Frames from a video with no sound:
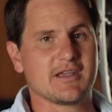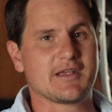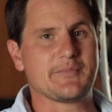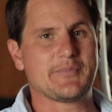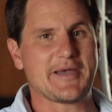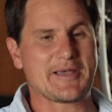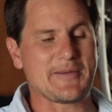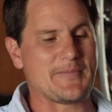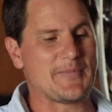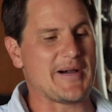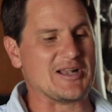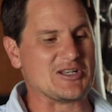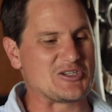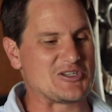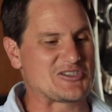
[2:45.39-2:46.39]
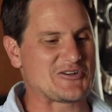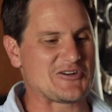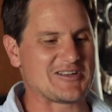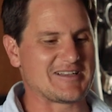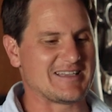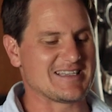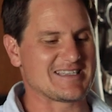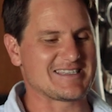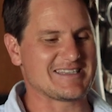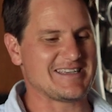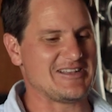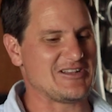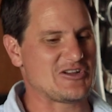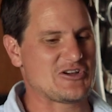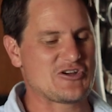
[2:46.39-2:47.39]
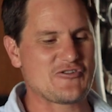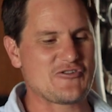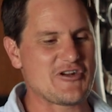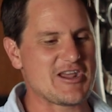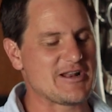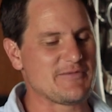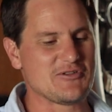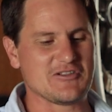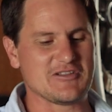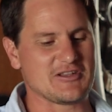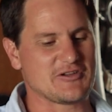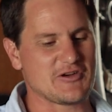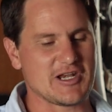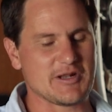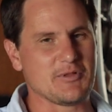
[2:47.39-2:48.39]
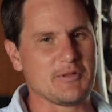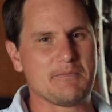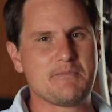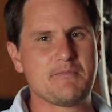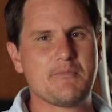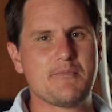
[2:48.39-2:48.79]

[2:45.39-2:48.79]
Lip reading: It can pack a punch. It's got this incredible